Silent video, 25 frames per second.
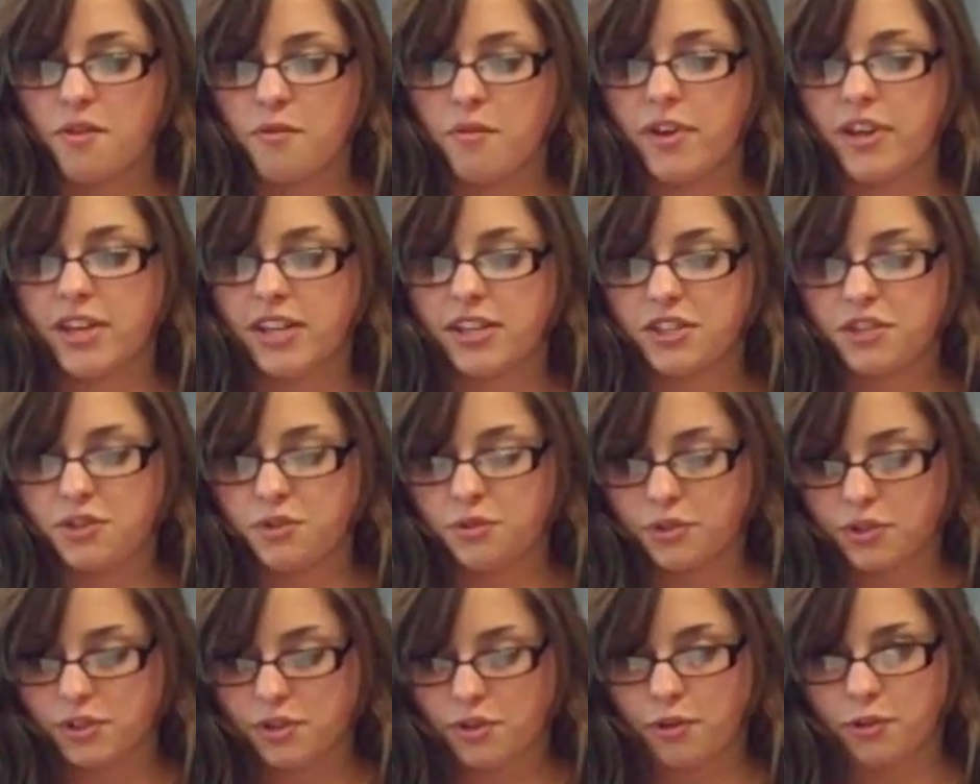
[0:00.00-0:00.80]
We can
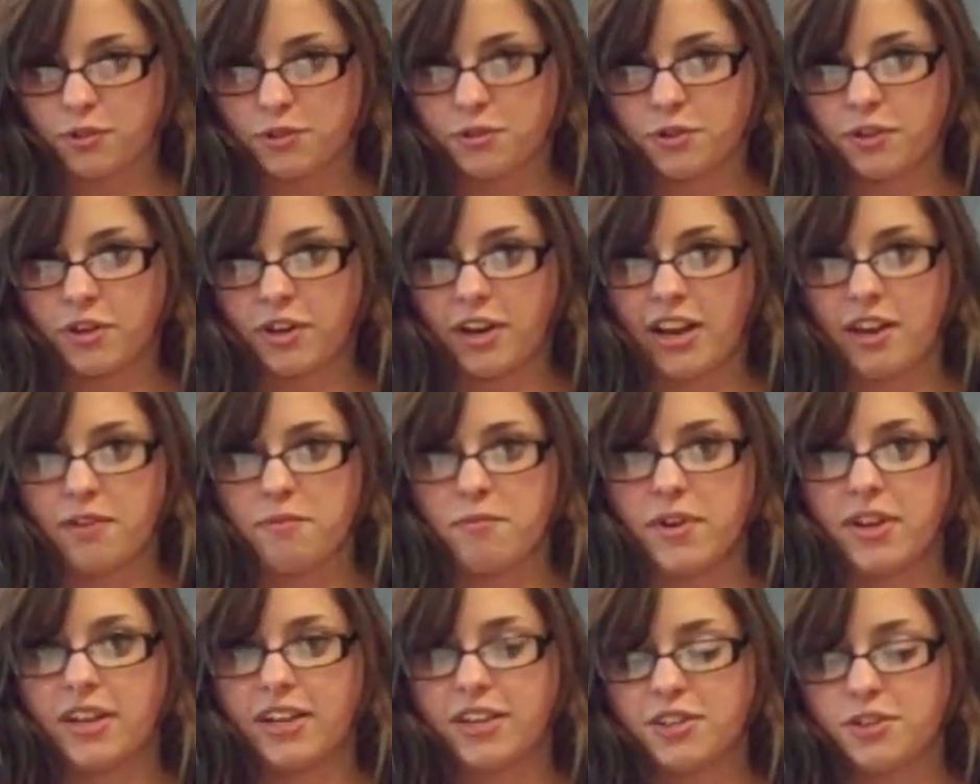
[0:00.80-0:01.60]
choose culture, and
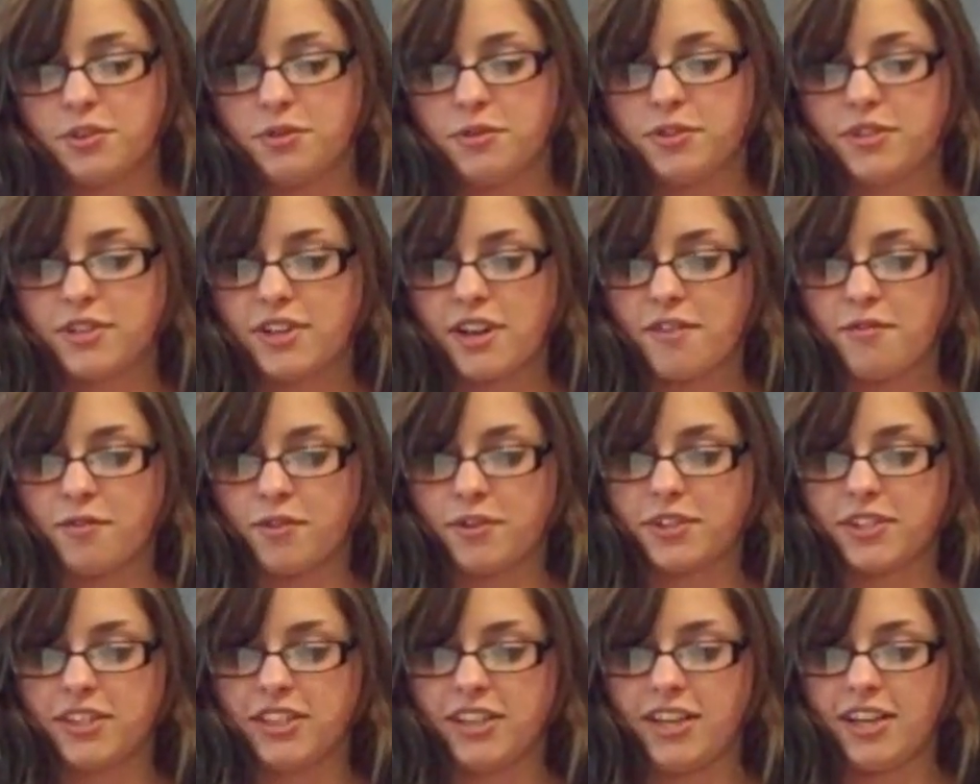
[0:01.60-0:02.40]
we can choose
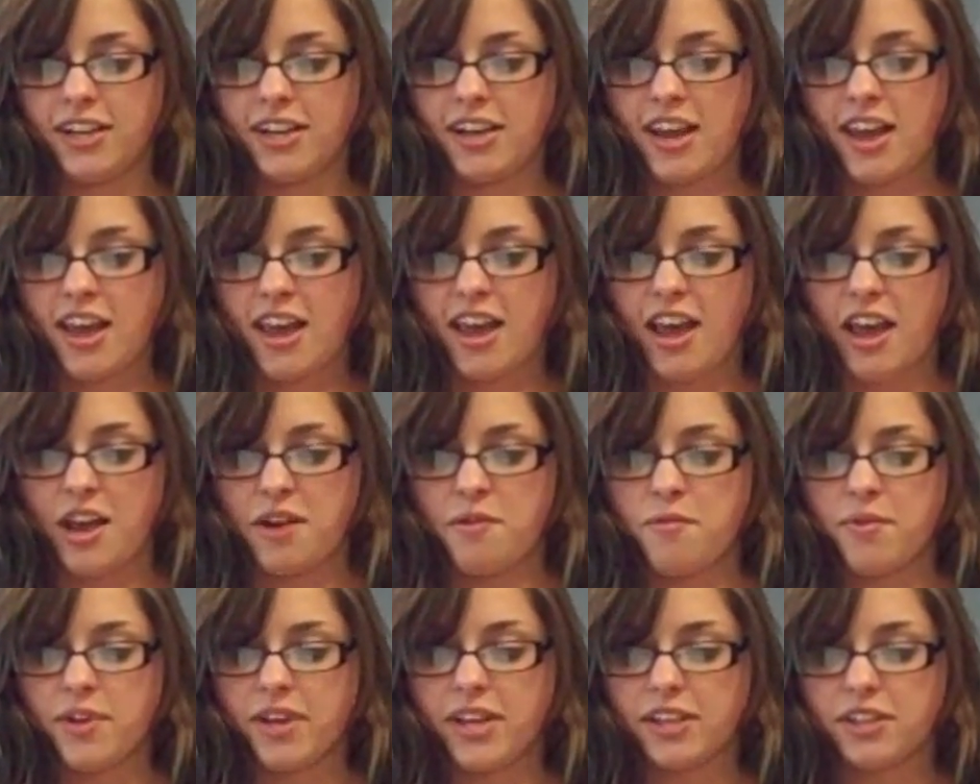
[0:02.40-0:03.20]
diversity,
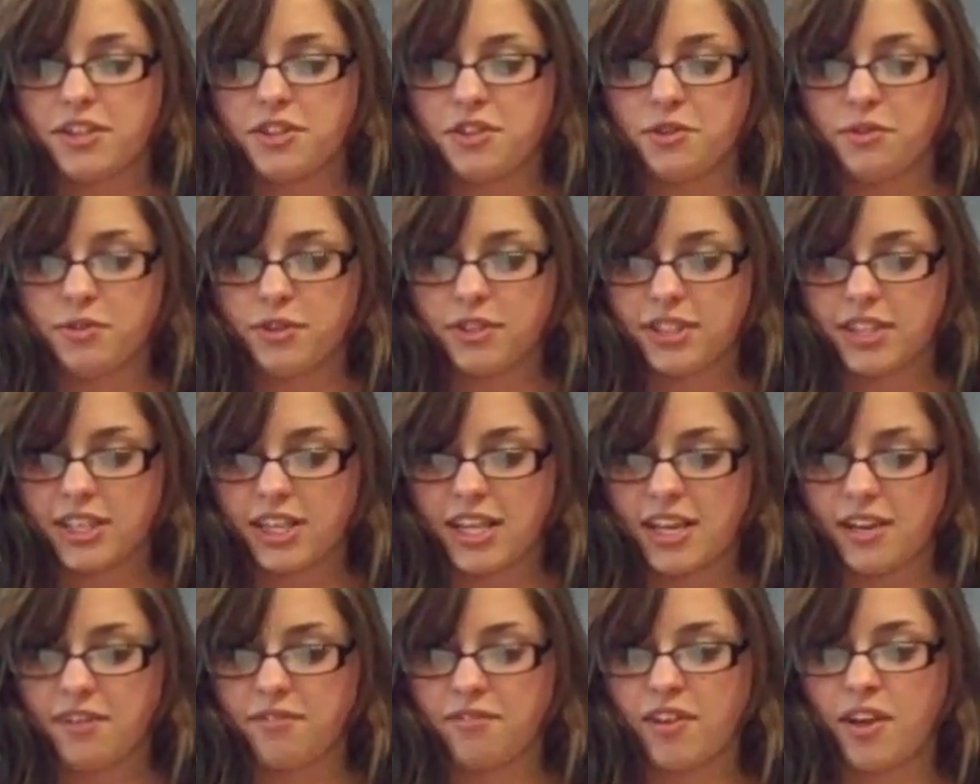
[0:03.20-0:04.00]
and we can choose to
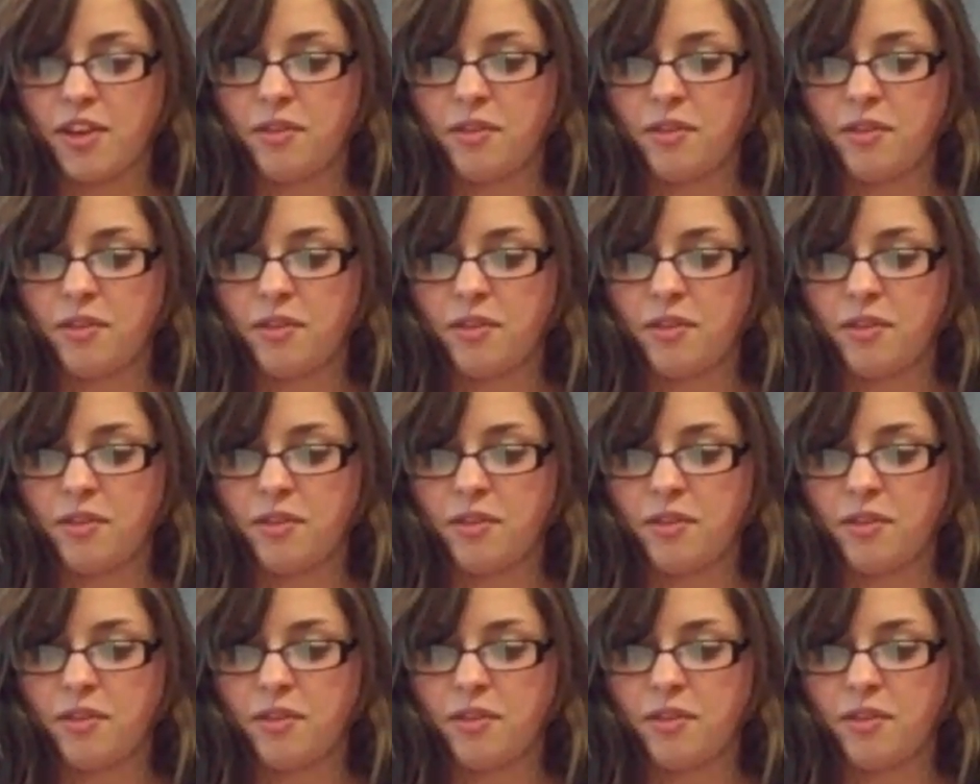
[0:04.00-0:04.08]
keep